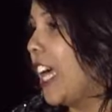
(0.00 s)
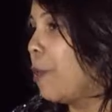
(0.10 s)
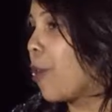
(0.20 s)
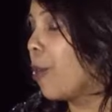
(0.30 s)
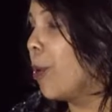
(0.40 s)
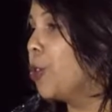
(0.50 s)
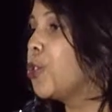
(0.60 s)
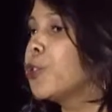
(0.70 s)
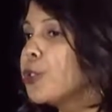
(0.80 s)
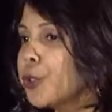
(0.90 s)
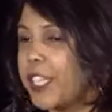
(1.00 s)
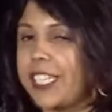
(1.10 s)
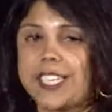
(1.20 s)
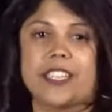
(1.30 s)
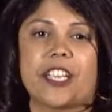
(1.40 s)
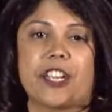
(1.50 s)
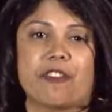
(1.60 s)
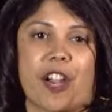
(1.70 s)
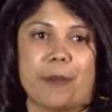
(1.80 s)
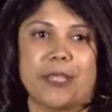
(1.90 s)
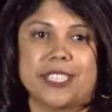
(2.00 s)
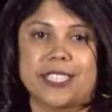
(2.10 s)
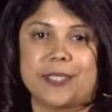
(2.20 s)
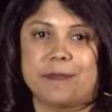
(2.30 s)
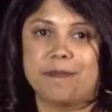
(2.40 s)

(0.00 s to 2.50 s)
and promote truly healing environments.